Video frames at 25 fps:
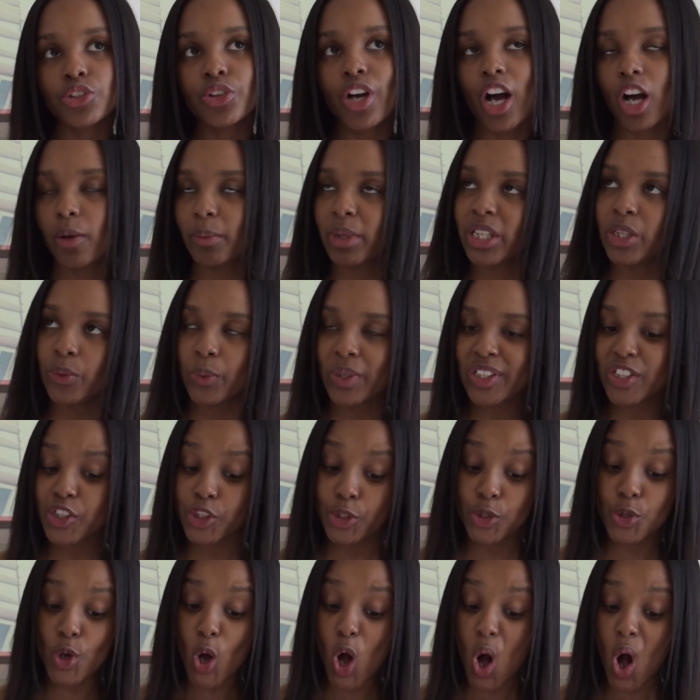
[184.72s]
you how many
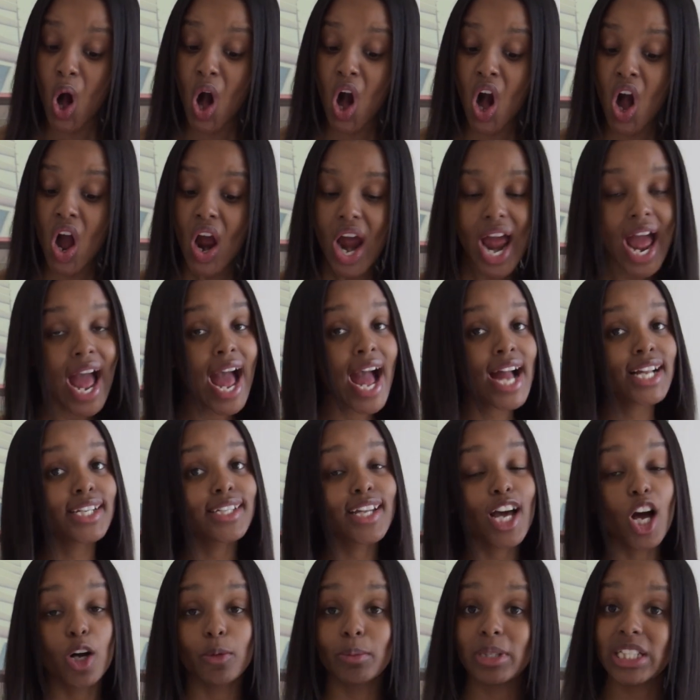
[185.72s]
weeks you are
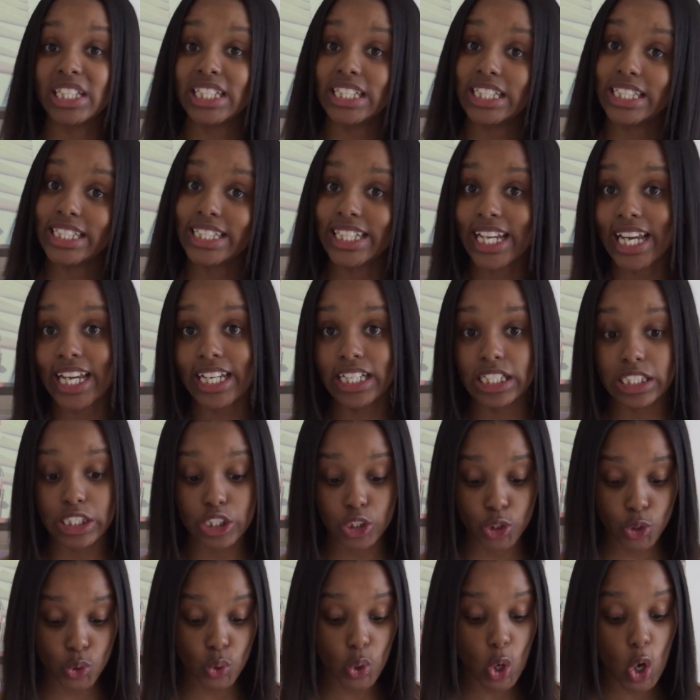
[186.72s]
and how many
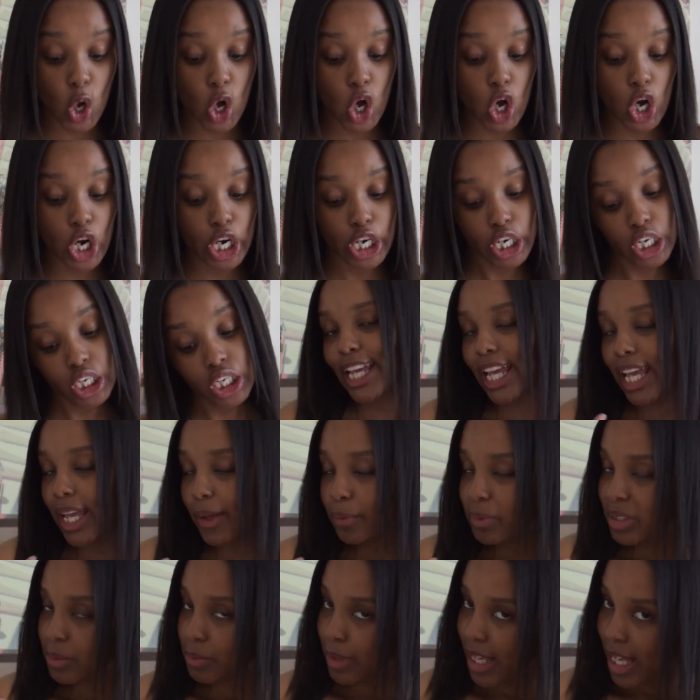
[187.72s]
days you are.
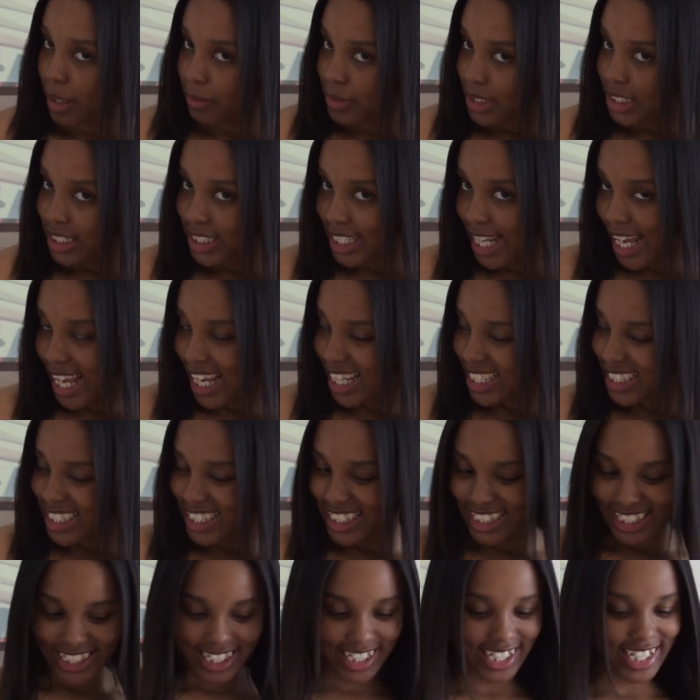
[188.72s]
Keeps me up to
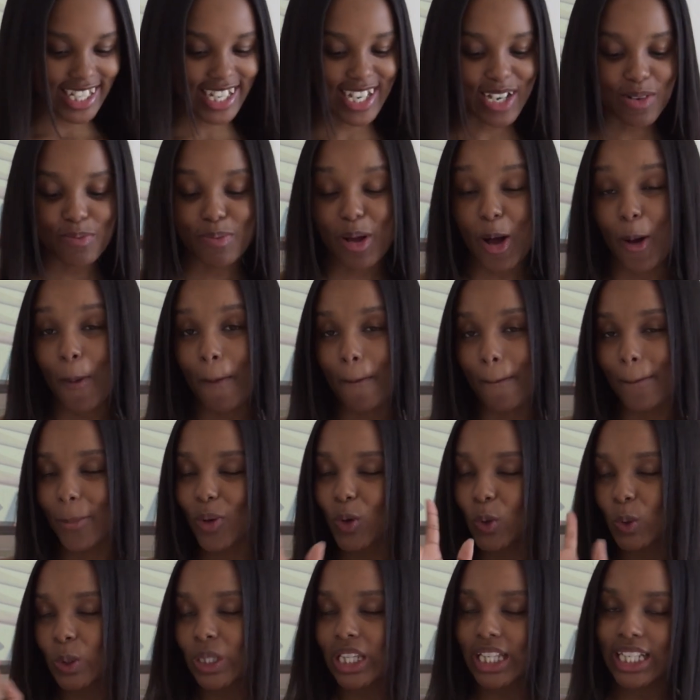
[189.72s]
date about
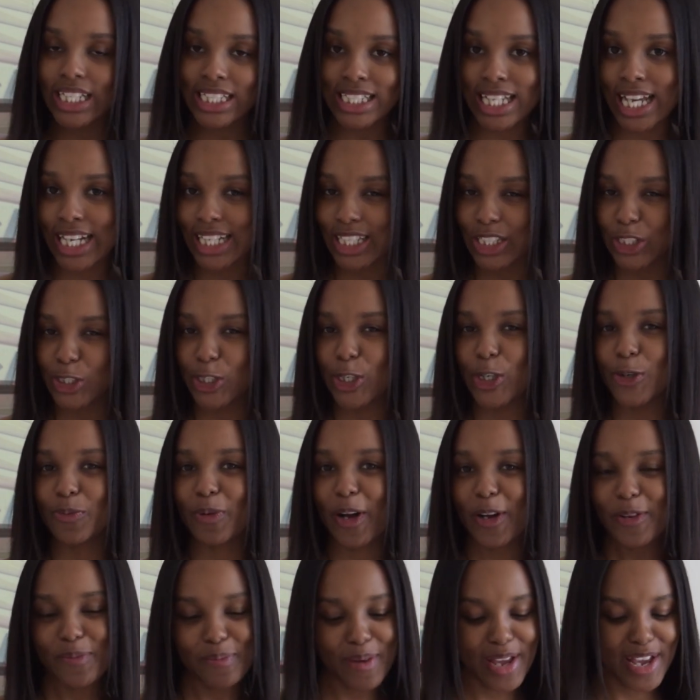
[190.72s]
all things I need to know
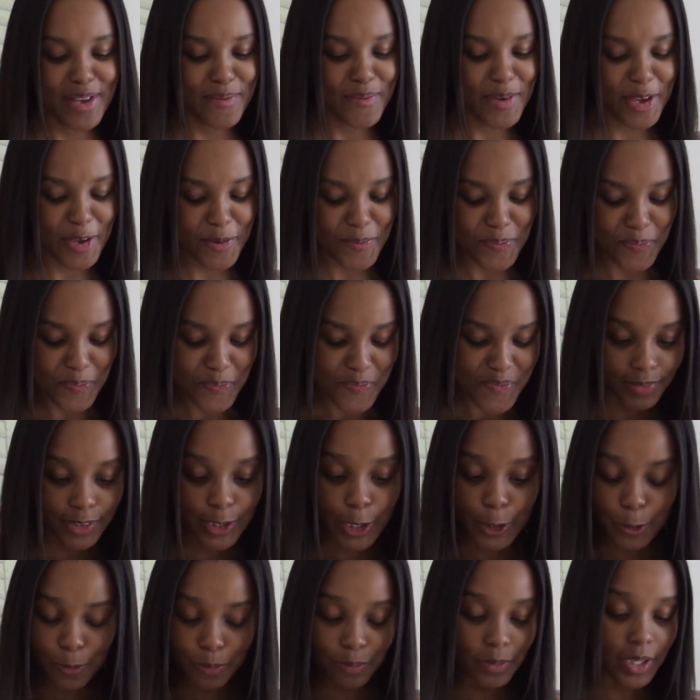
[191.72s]
about baby.
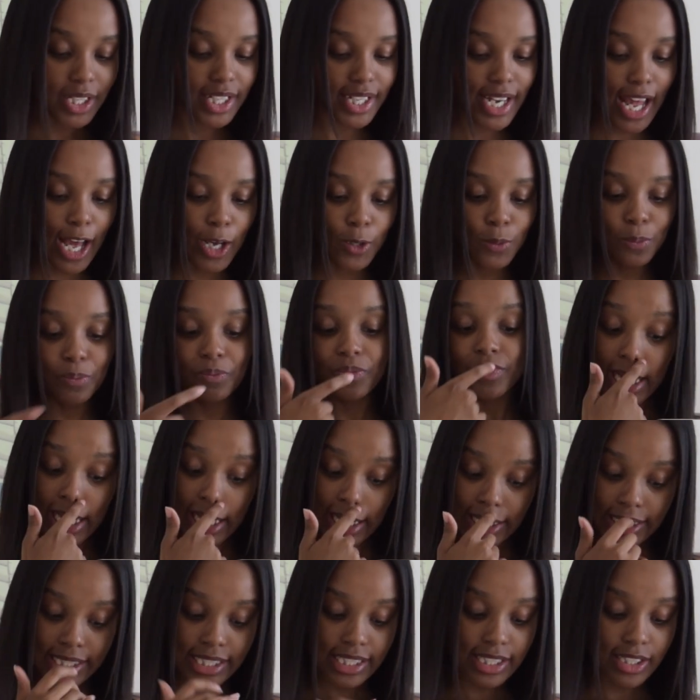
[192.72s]
So now
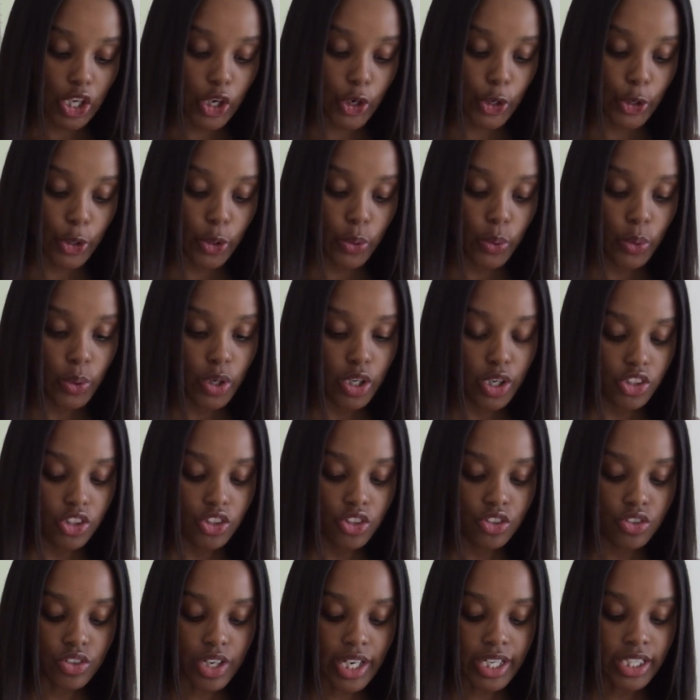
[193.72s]
let's go
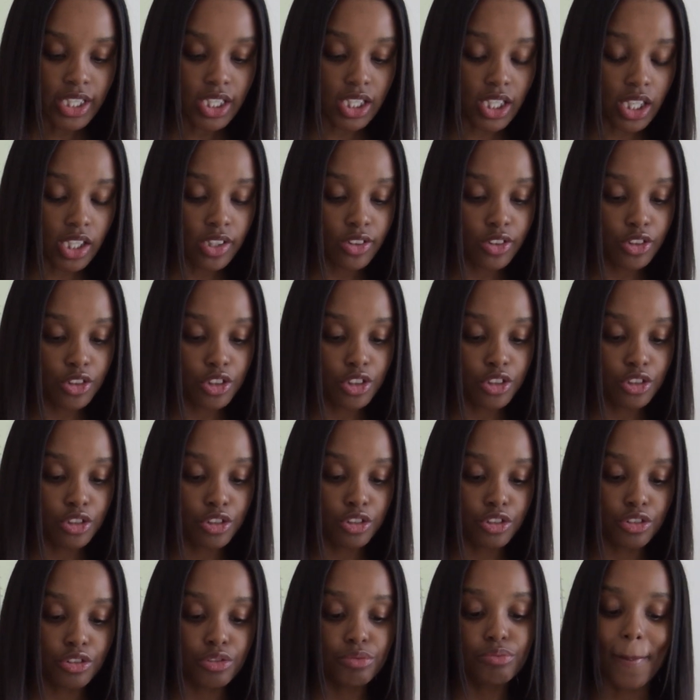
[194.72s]
straight
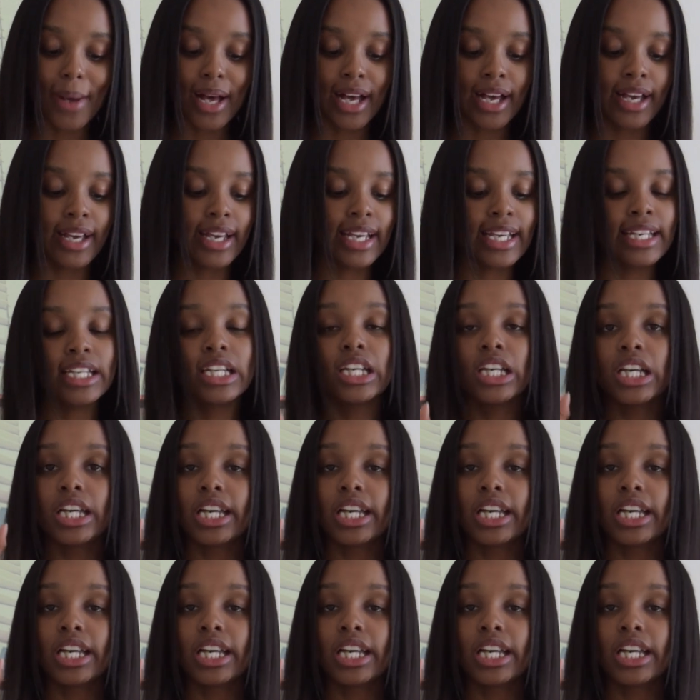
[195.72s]
into my